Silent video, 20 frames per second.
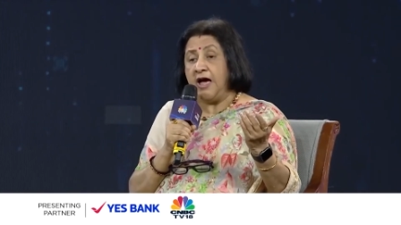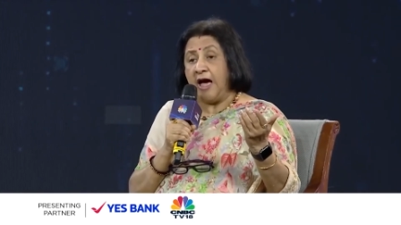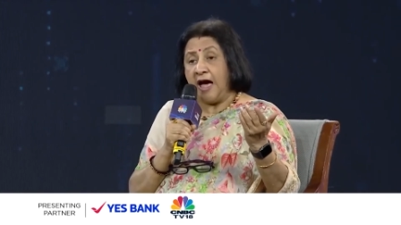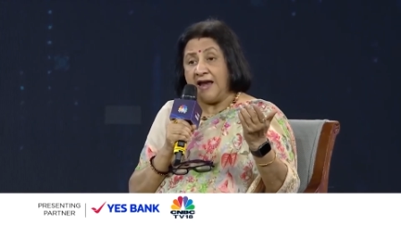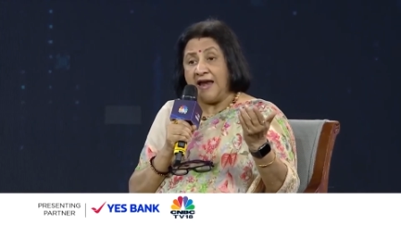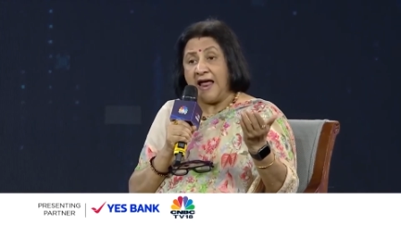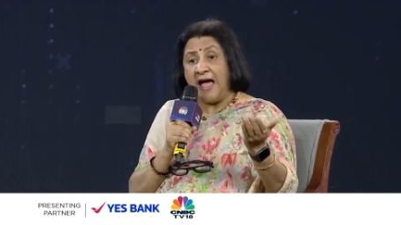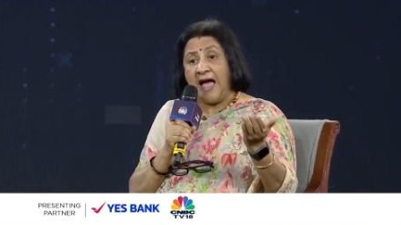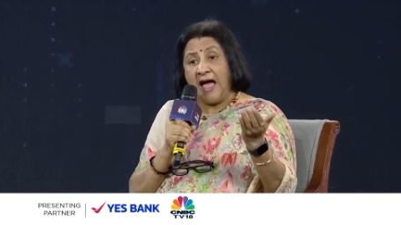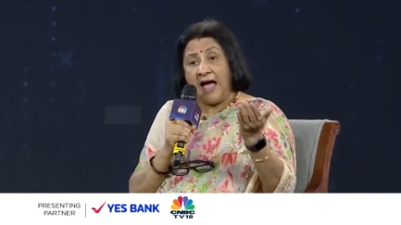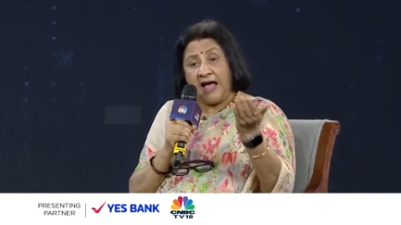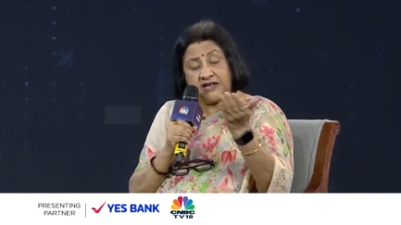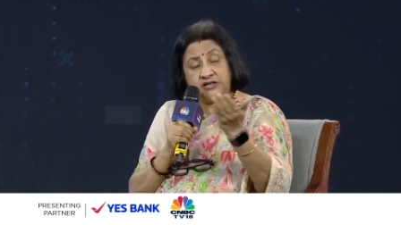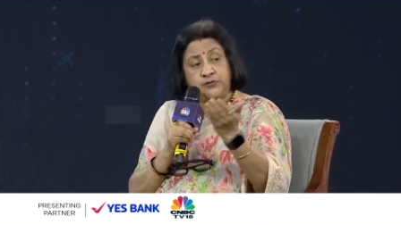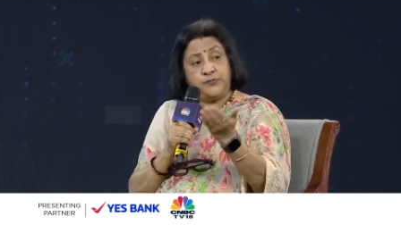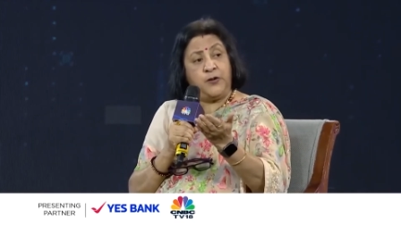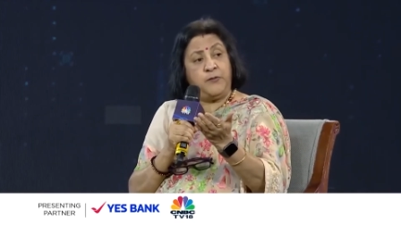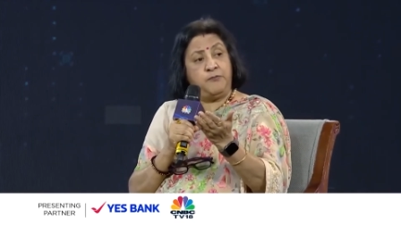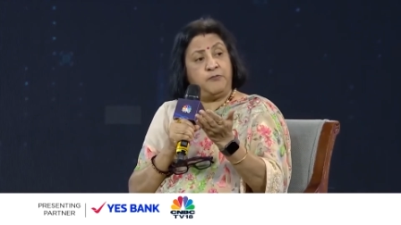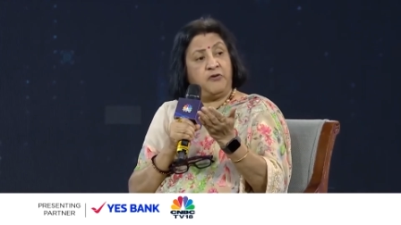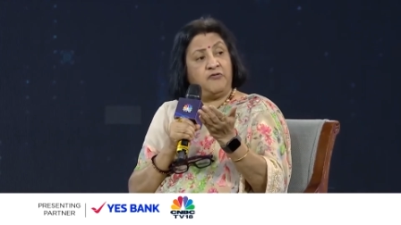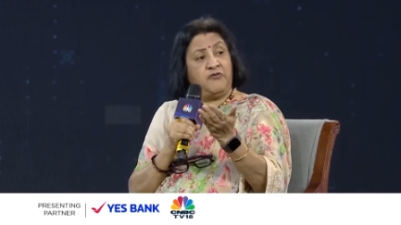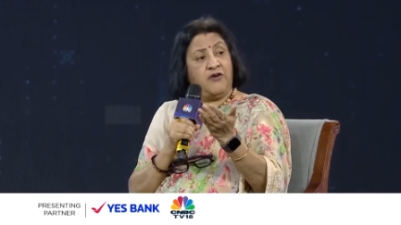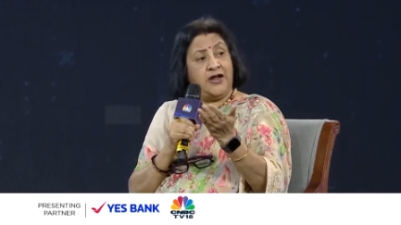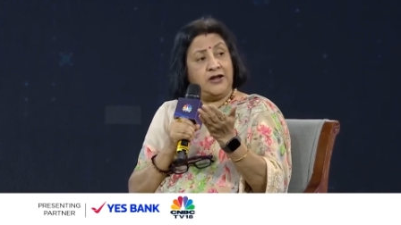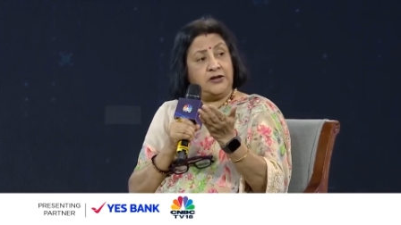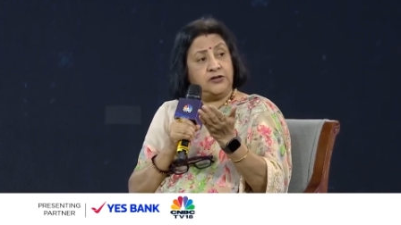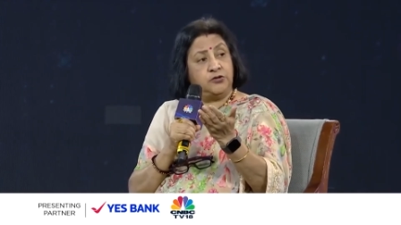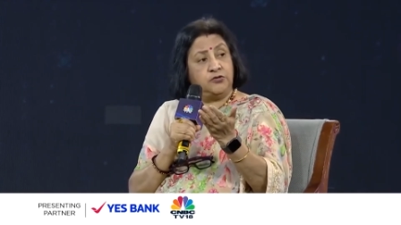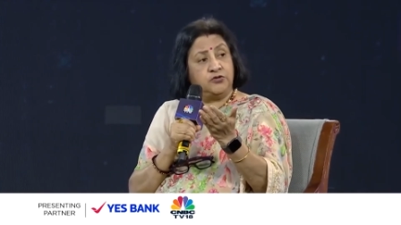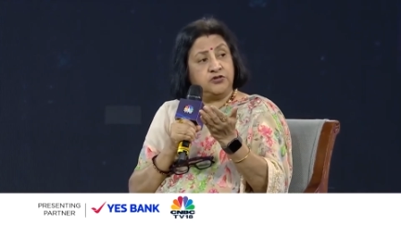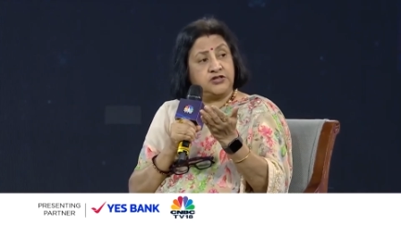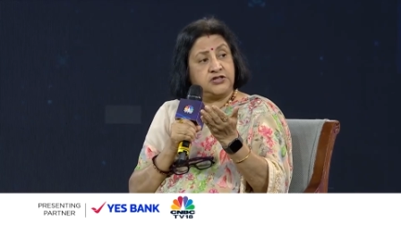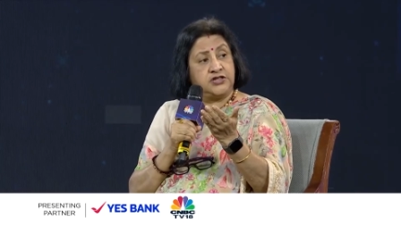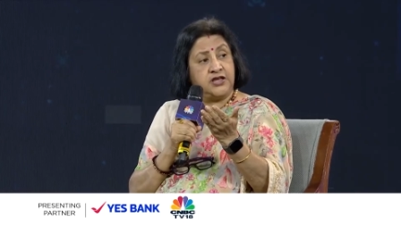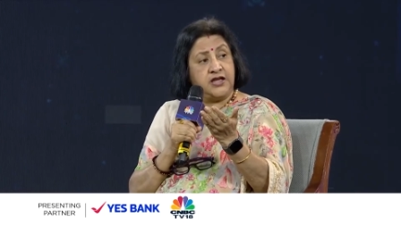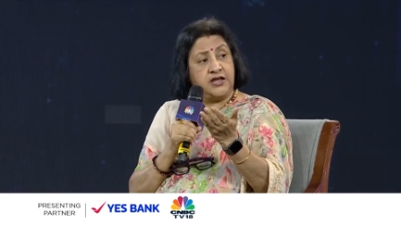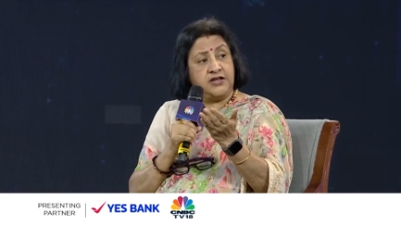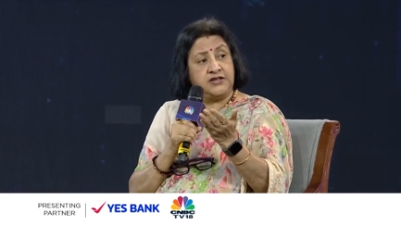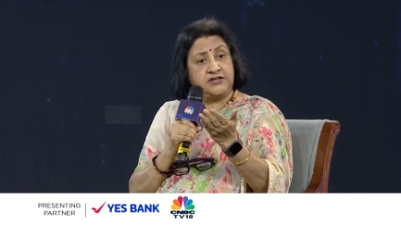And as we provide those
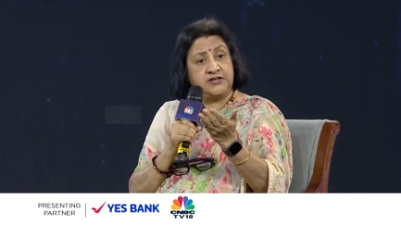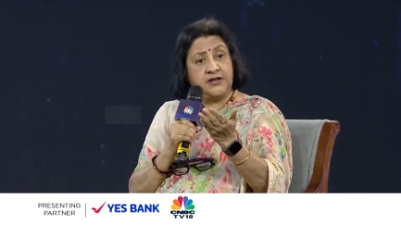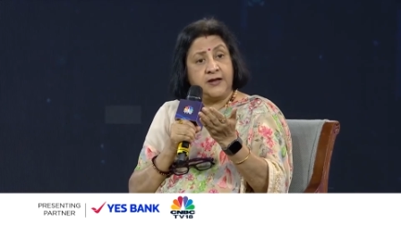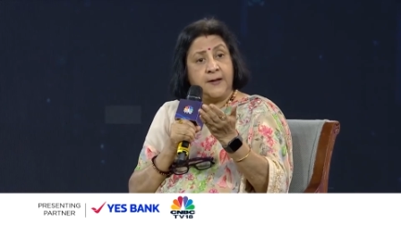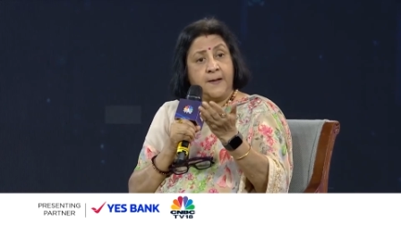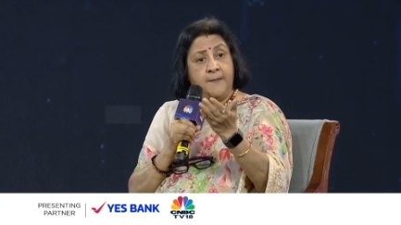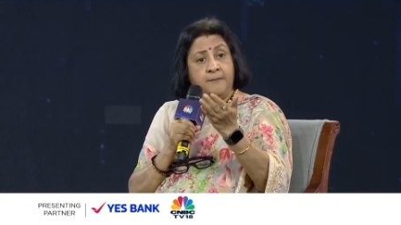things,